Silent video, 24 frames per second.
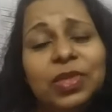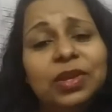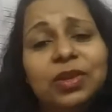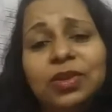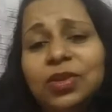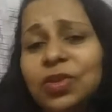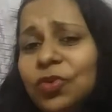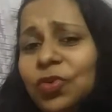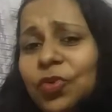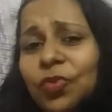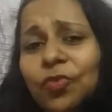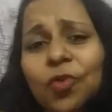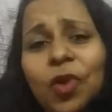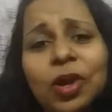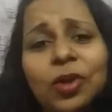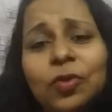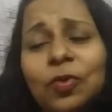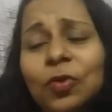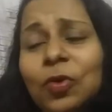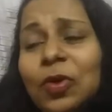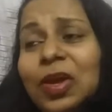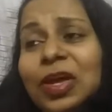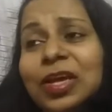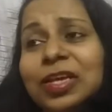Then you don't want
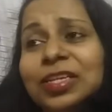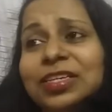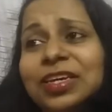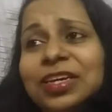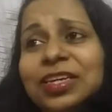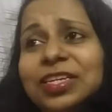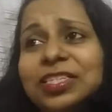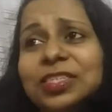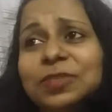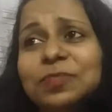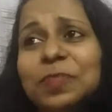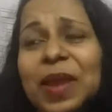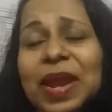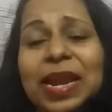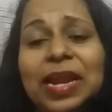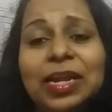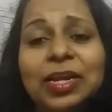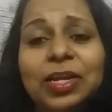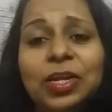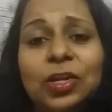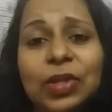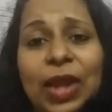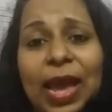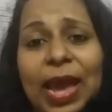to
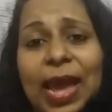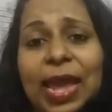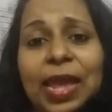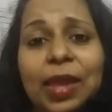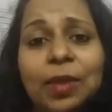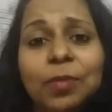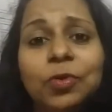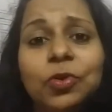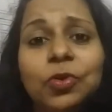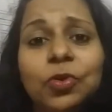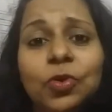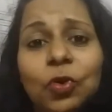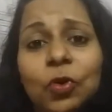spend time to